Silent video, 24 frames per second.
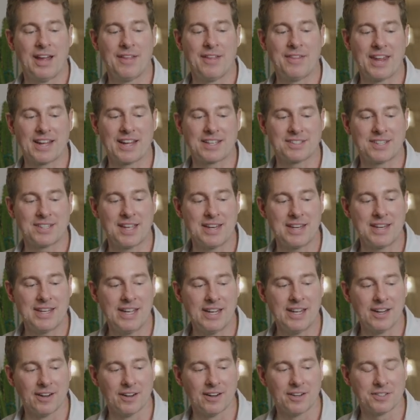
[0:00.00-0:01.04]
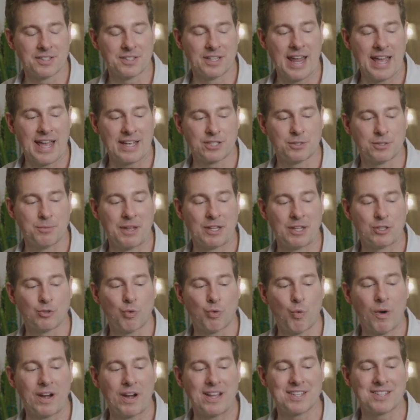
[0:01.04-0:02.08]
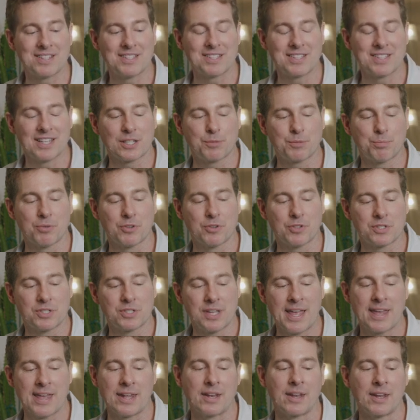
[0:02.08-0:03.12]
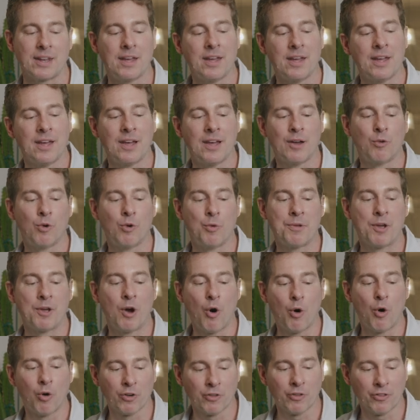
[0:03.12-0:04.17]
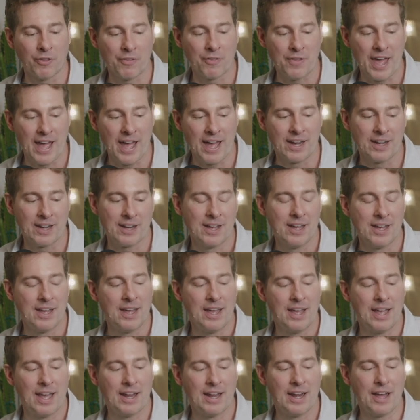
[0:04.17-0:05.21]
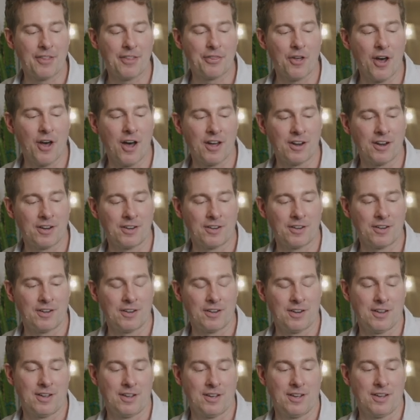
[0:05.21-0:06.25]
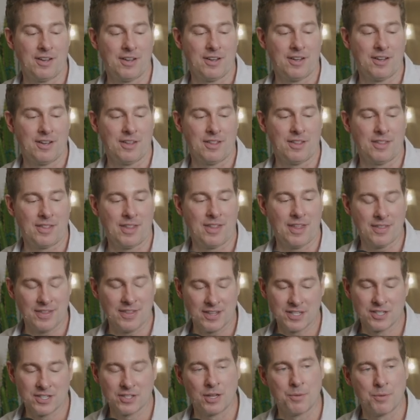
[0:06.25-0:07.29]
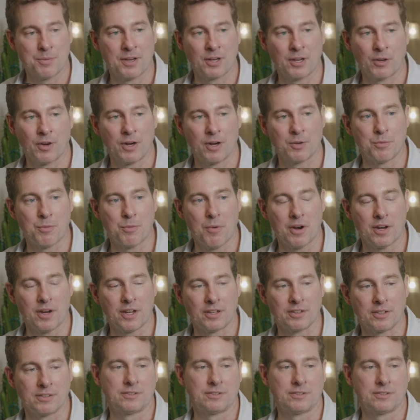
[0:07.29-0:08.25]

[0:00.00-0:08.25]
In the next 10 years, an estimated 26% will be older than that. And I thought, this is going to be an incredible market.